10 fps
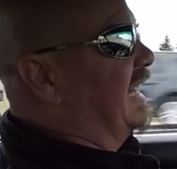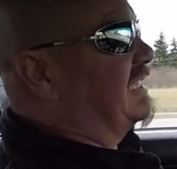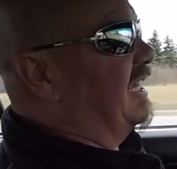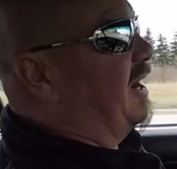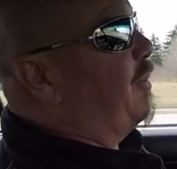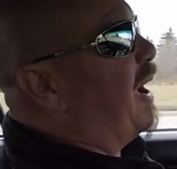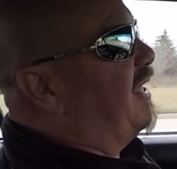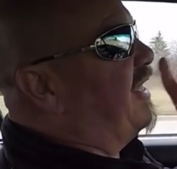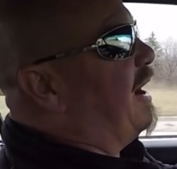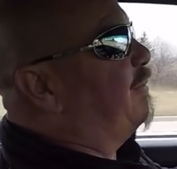I tell you
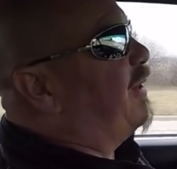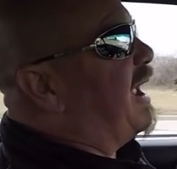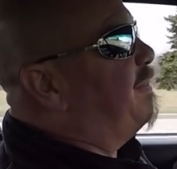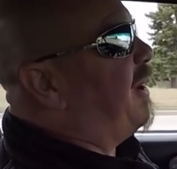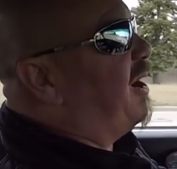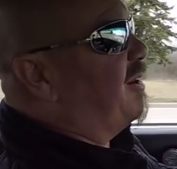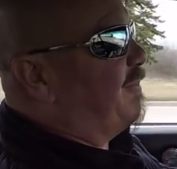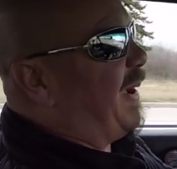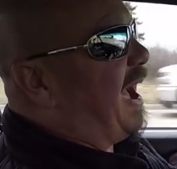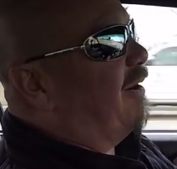what, that Ray Barton
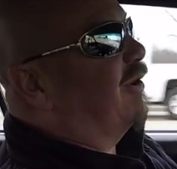power